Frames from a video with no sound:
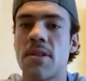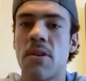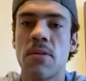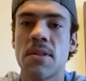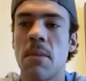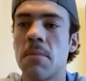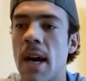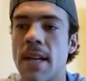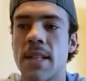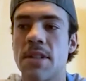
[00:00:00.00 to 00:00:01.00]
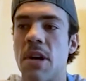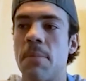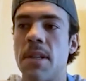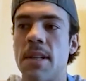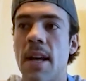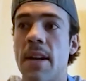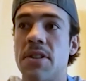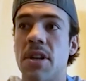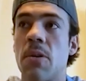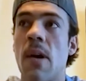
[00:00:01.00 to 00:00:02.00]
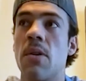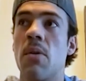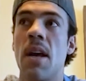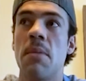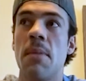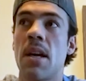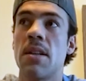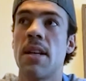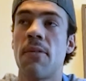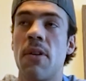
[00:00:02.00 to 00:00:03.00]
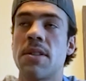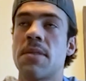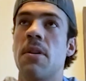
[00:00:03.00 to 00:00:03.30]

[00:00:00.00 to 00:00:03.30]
So some guys can jump into the NHL right away and make a difference,